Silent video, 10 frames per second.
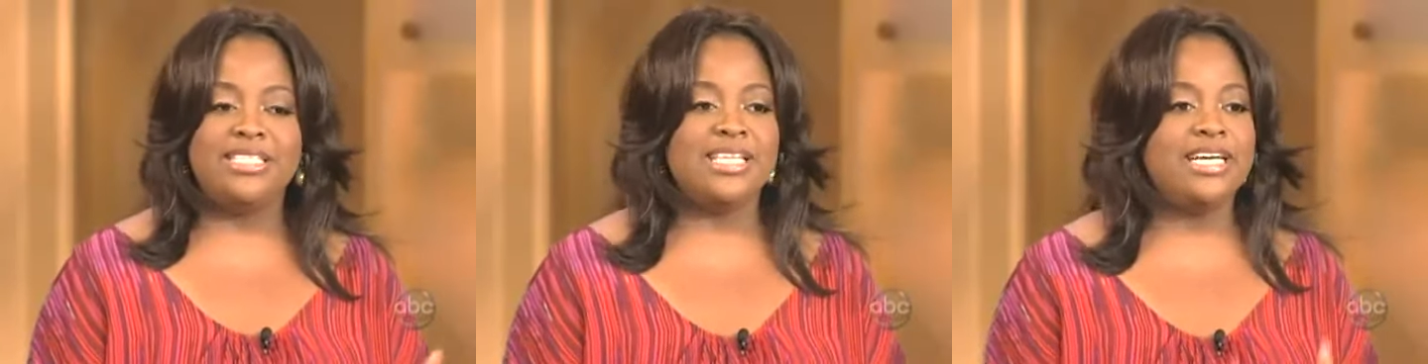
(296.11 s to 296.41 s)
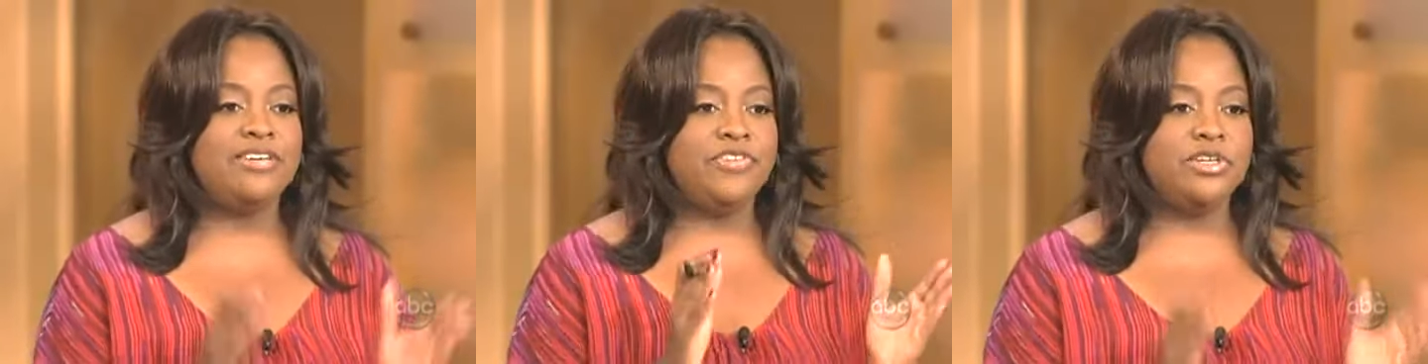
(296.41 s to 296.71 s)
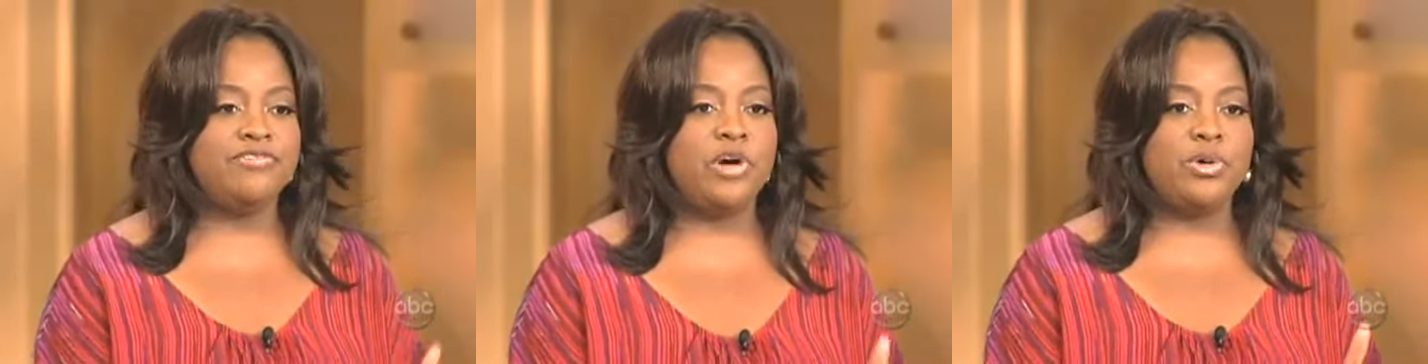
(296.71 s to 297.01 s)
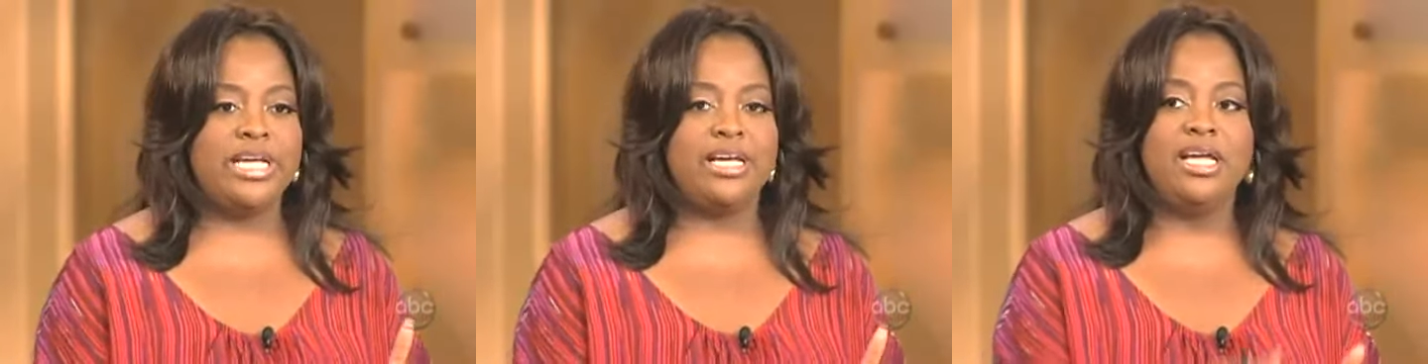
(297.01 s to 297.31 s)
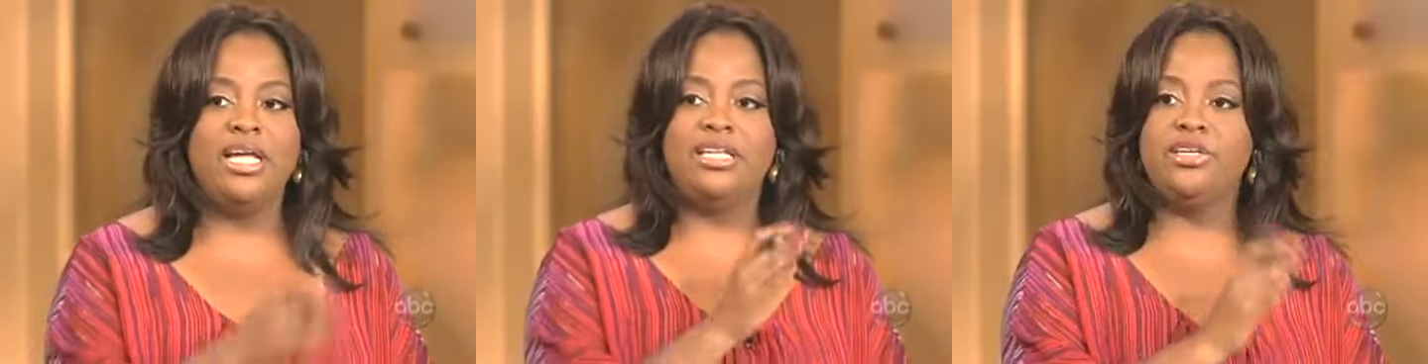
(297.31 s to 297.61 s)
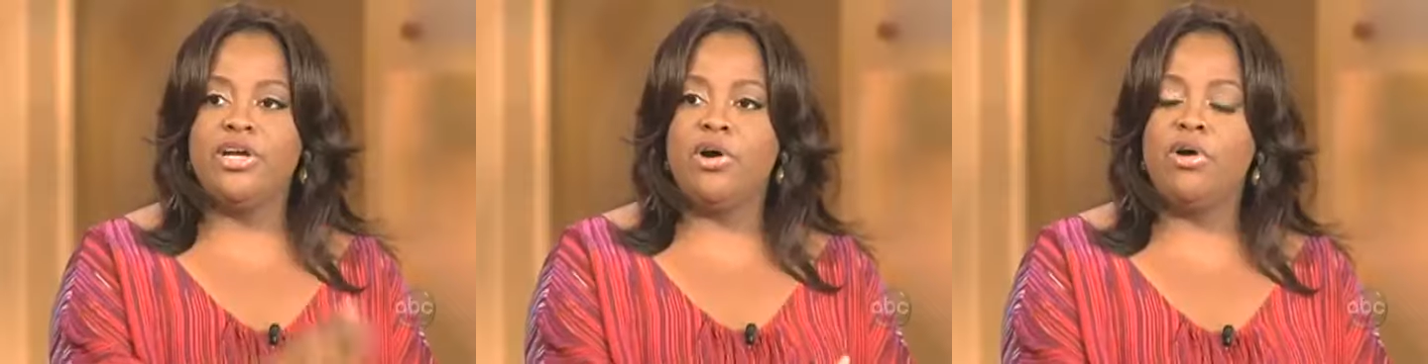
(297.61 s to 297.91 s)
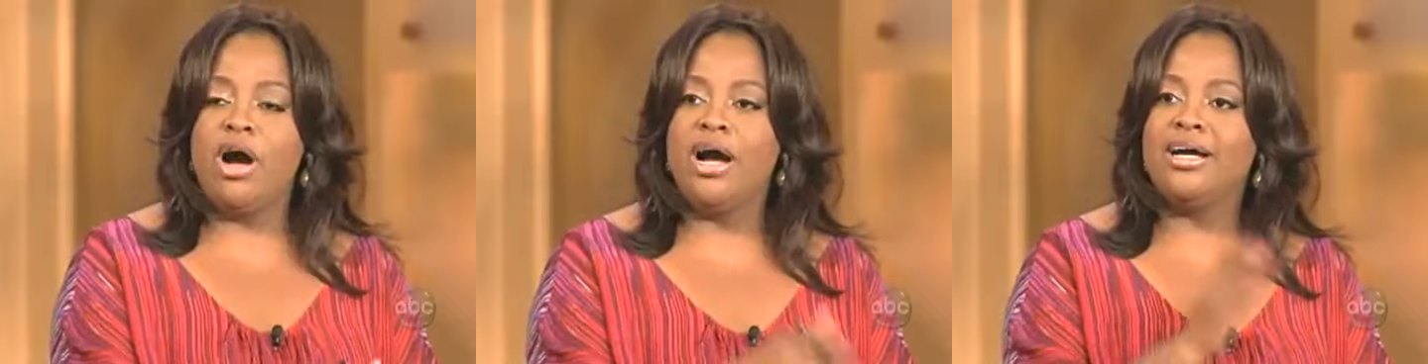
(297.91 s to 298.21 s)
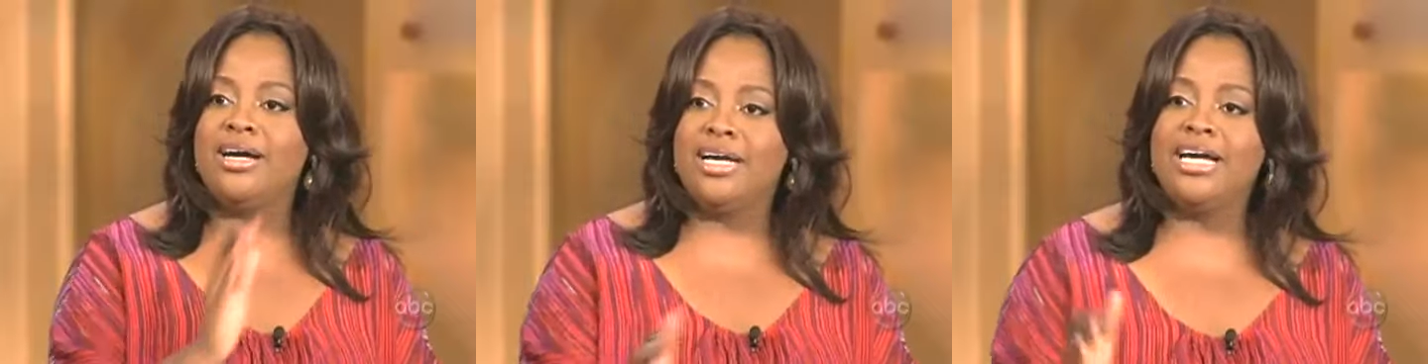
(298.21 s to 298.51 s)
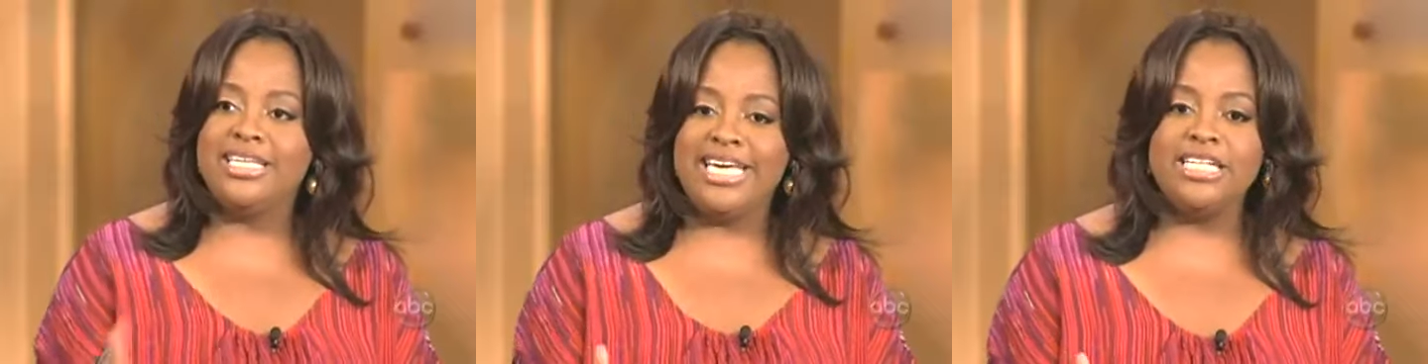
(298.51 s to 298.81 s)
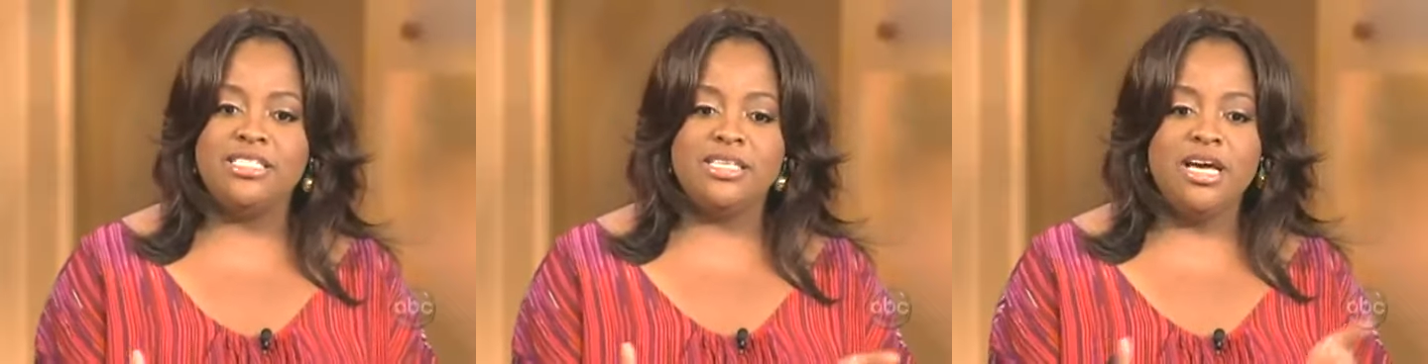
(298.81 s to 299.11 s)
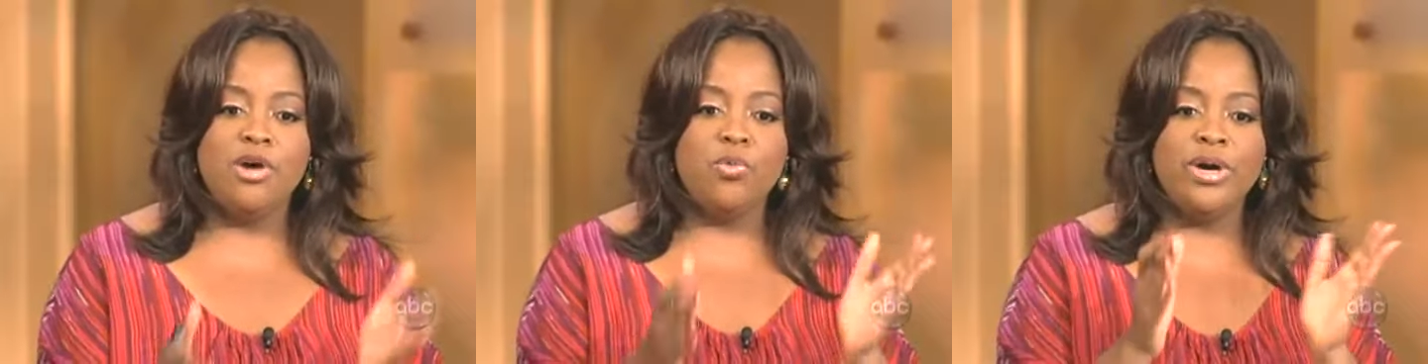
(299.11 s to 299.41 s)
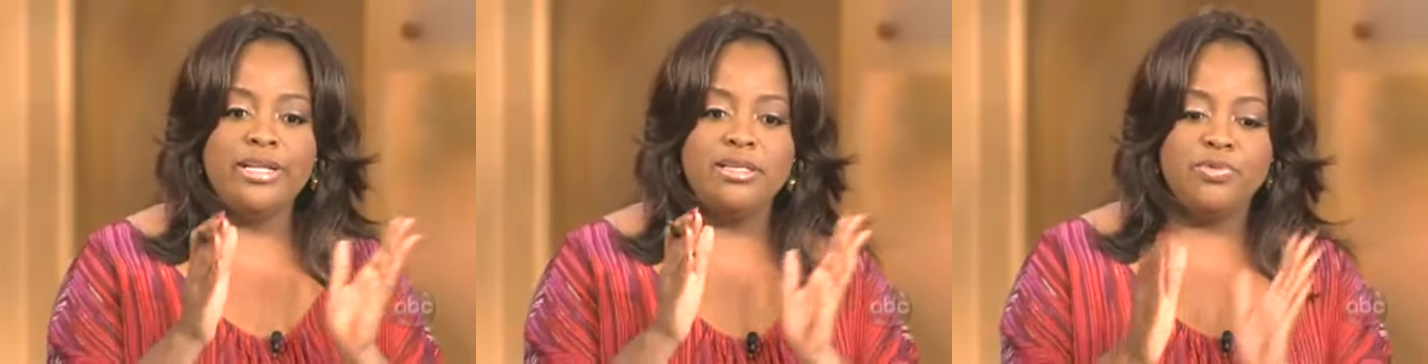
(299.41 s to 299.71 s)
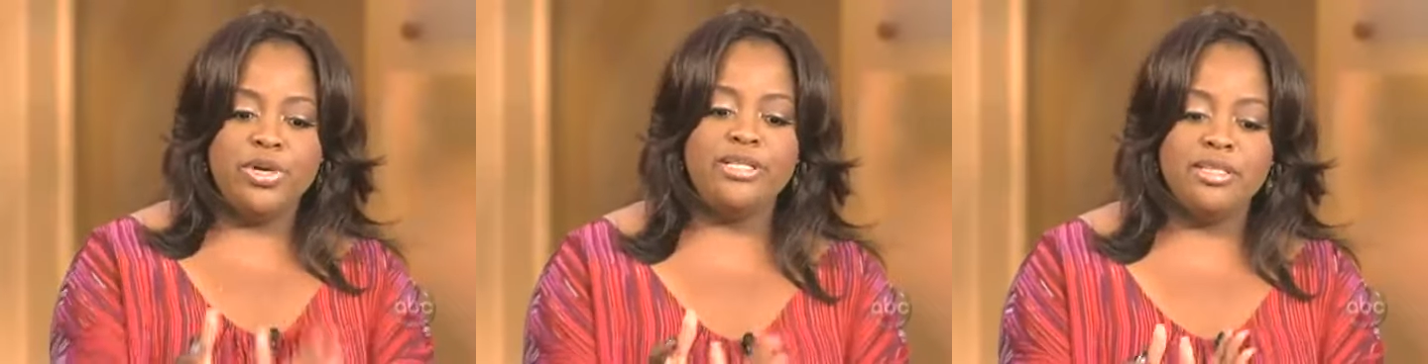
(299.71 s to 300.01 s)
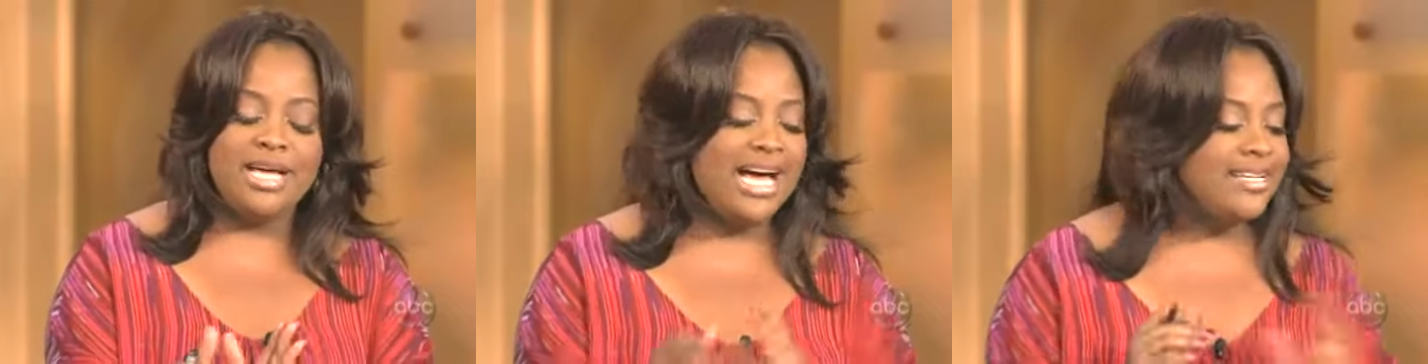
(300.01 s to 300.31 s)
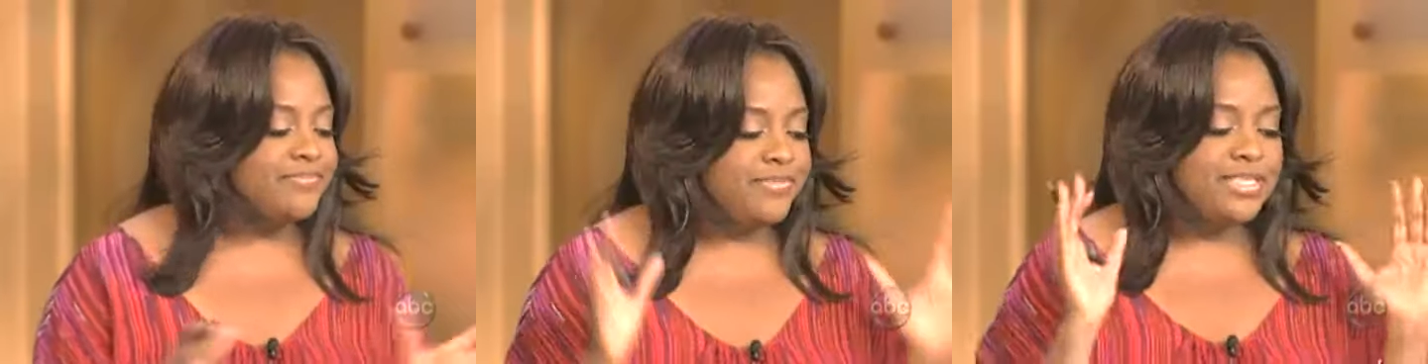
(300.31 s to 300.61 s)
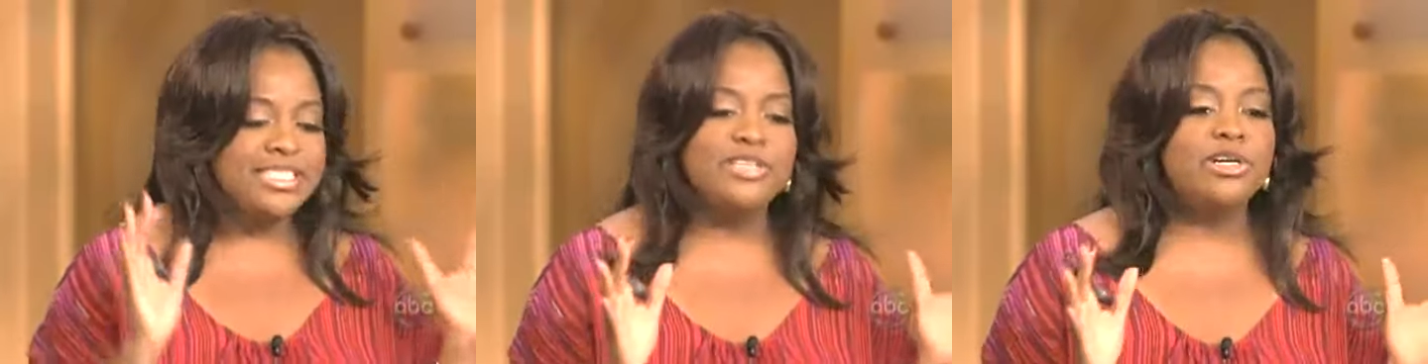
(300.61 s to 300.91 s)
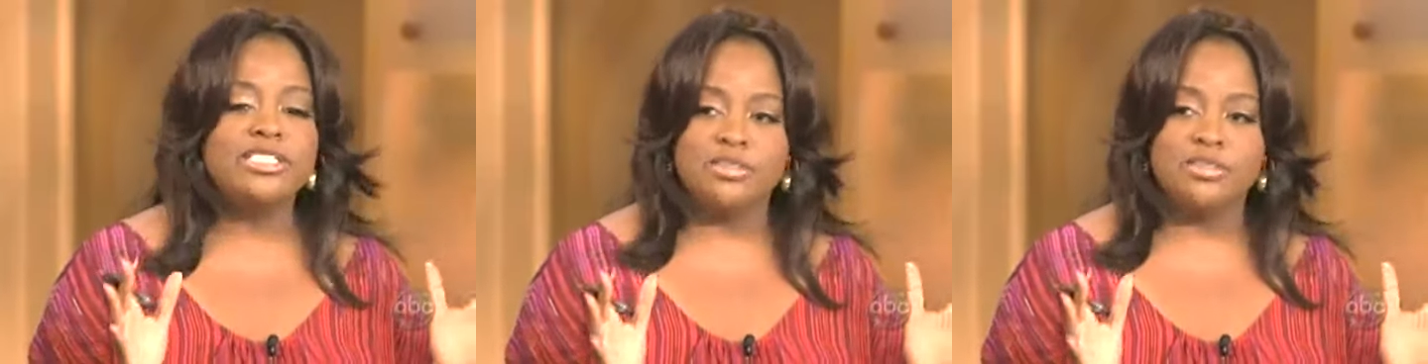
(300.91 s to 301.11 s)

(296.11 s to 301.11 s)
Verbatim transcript: It's like if you're voting, you know, uh, against what, what, you know, it's,